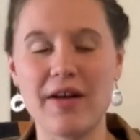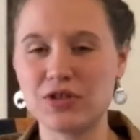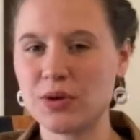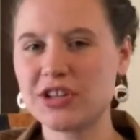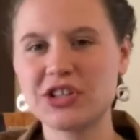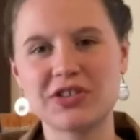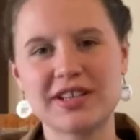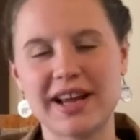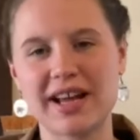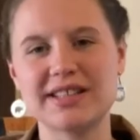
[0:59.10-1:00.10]
have two other
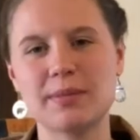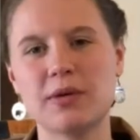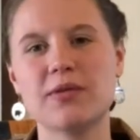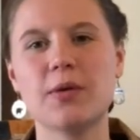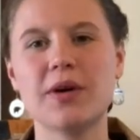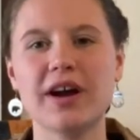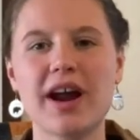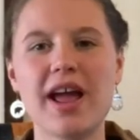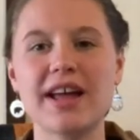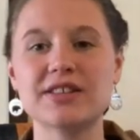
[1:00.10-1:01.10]
children, like I said before,
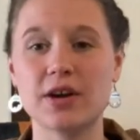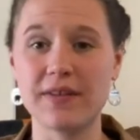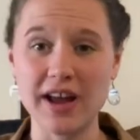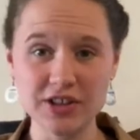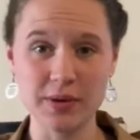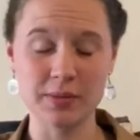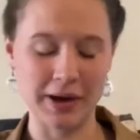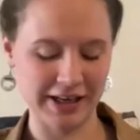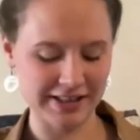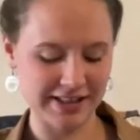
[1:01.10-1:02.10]
and so I've had two other
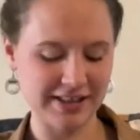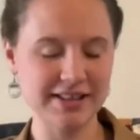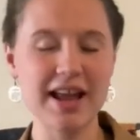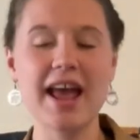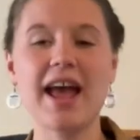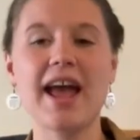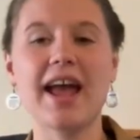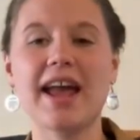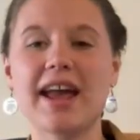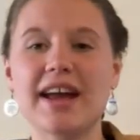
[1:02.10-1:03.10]
pregnancies,
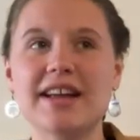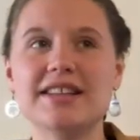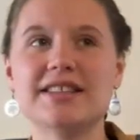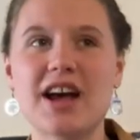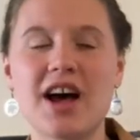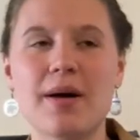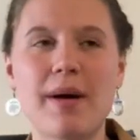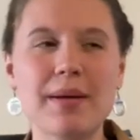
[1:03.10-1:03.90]
and um,